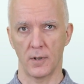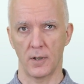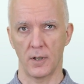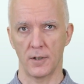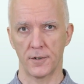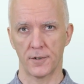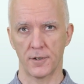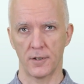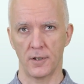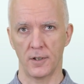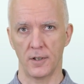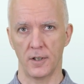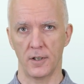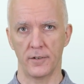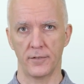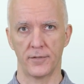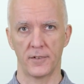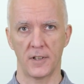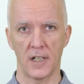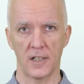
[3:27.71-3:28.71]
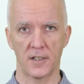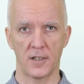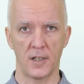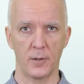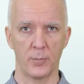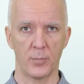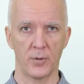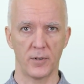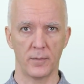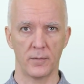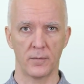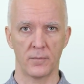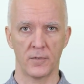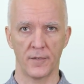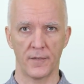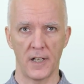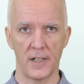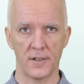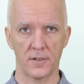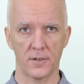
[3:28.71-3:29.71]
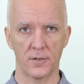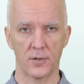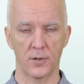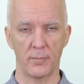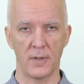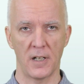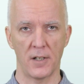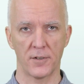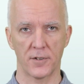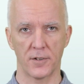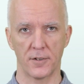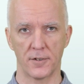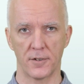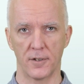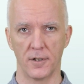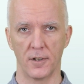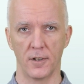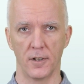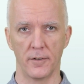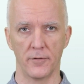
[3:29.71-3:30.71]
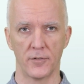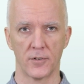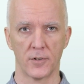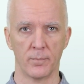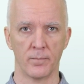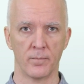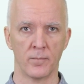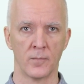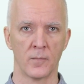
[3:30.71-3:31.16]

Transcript: alternative text input devices, or mouse alternatives.